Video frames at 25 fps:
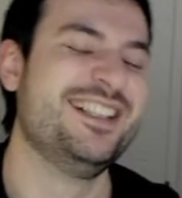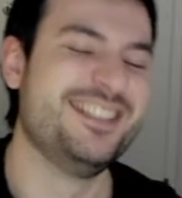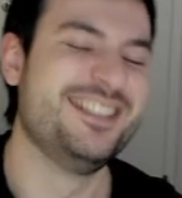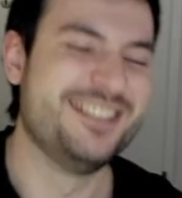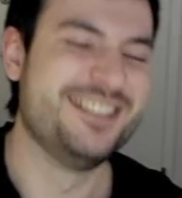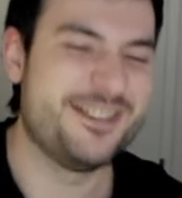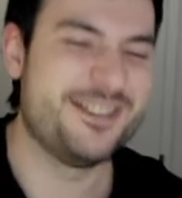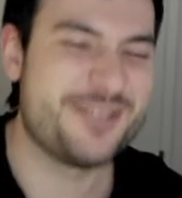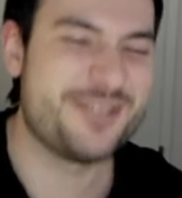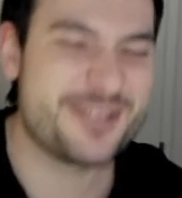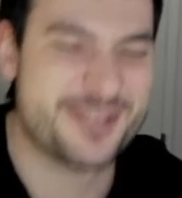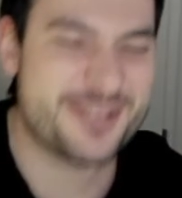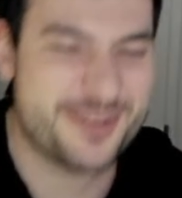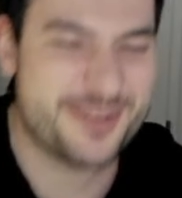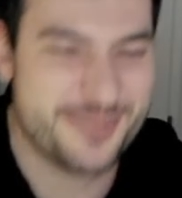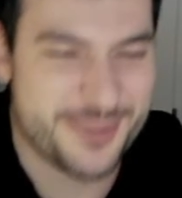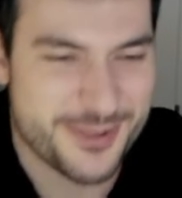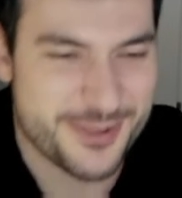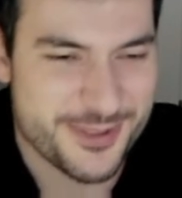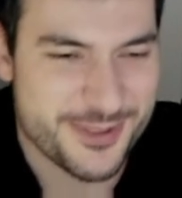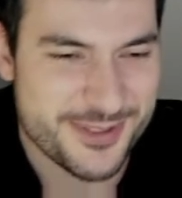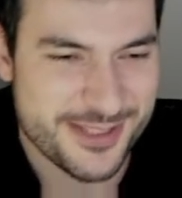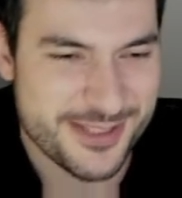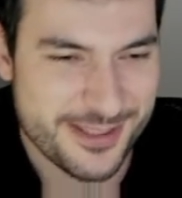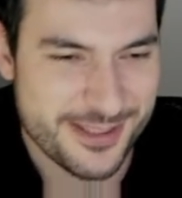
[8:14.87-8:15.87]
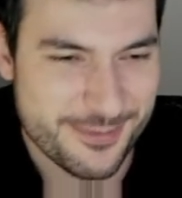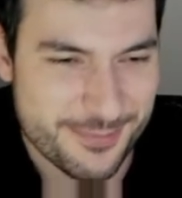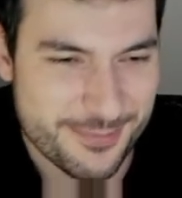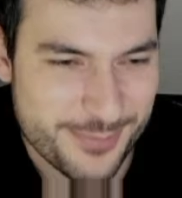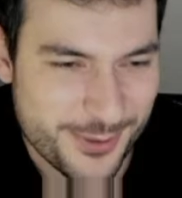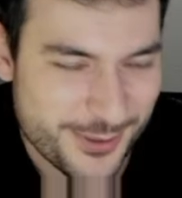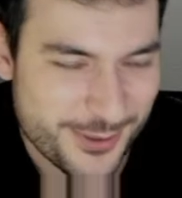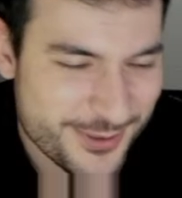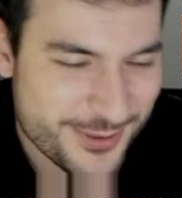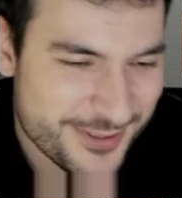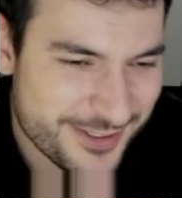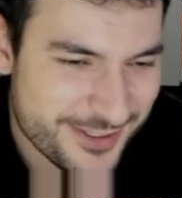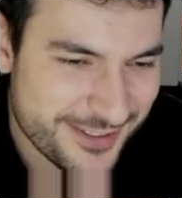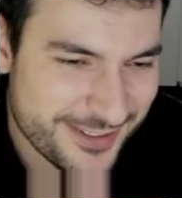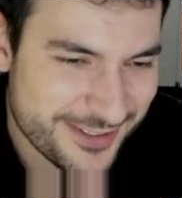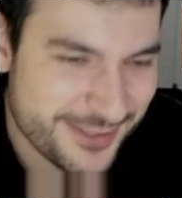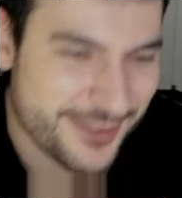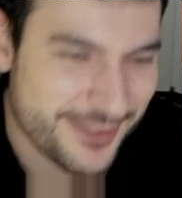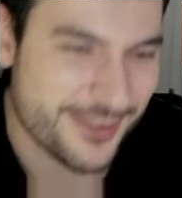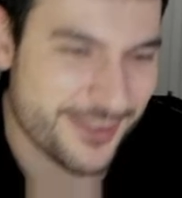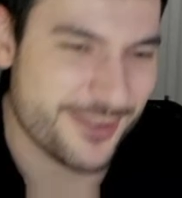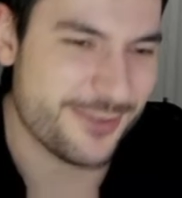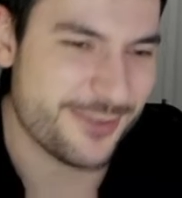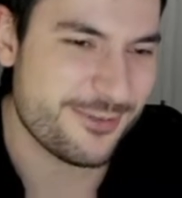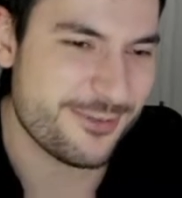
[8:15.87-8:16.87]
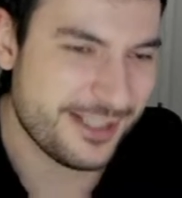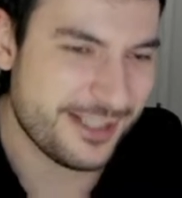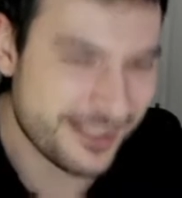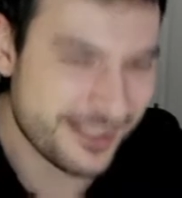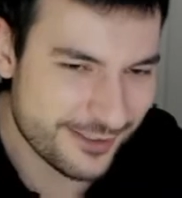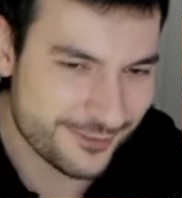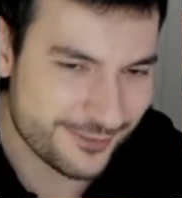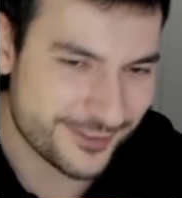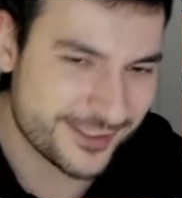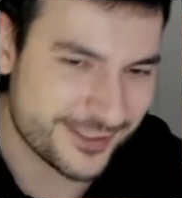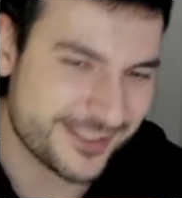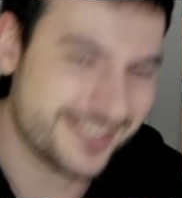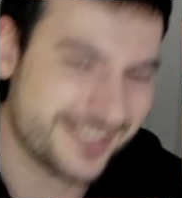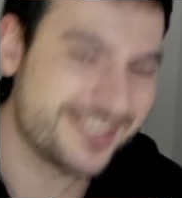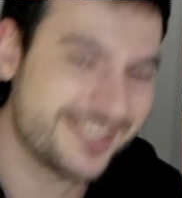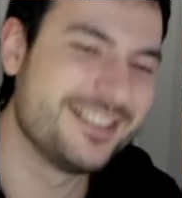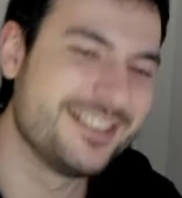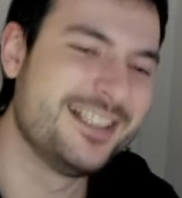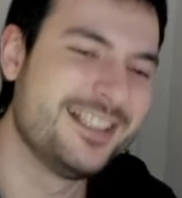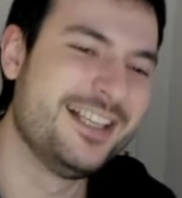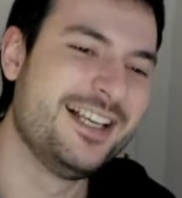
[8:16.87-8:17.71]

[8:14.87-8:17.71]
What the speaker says: That was the most important nerf ever.